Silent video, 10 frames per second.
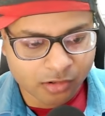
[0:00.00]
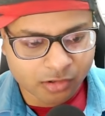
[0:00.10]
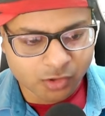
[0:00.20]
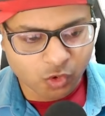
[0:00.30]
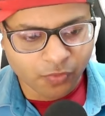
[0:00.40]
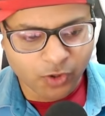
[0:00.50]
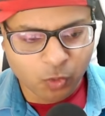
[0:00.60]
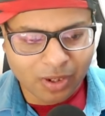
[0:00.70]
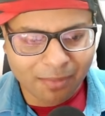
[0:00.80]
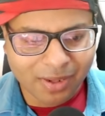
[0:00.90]
So free to
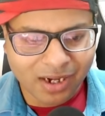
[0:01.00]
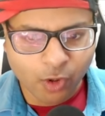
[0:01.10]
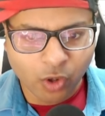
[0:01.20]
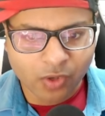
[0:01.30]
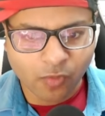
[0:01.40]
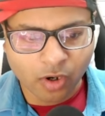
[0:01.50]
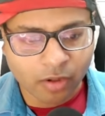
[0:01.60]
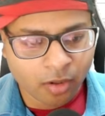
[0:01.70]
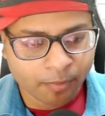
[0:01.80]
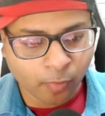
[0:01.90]
play mainly going
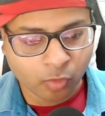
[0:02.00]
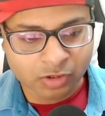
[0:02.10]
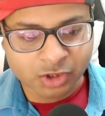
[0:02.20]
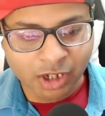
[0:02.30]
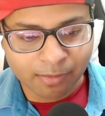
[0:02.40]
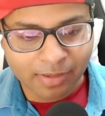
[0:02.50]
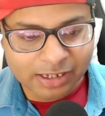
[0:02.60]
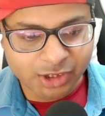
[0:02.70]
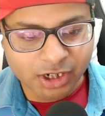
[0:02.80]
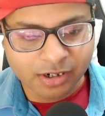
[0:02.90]
for 4-star
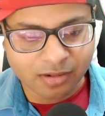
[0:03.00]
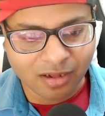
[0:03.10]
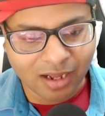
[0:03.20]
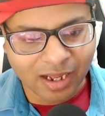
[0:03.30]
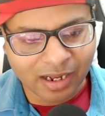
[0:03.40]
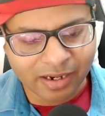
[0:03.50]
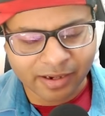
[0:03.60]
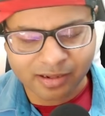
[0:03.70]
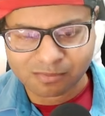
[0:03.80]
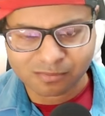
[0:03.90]
Blanchette
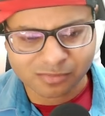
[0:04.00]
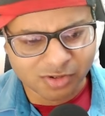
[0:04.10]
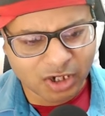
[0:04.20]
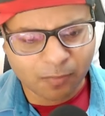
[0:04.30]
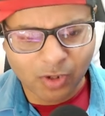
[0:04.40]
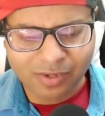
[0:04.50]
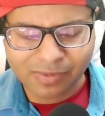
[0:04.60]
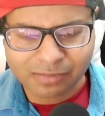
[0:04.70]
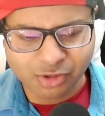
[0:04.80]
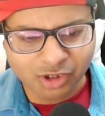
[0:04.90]
and
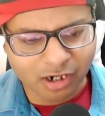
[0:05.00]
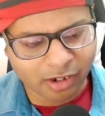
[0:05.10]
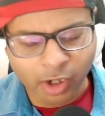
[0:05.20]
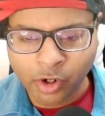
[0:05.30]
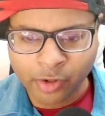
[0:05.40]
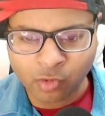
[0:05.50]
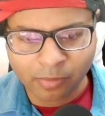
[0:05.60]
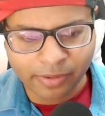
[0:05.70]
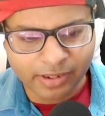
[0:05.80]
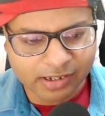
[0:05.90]
3.5-star Gregory will
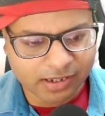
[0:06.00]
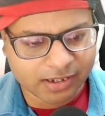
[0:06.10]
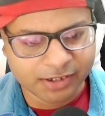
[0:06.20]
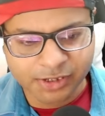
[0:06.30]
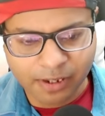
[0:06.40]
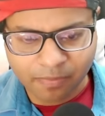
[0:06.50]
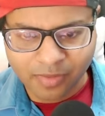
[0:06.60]
be easy.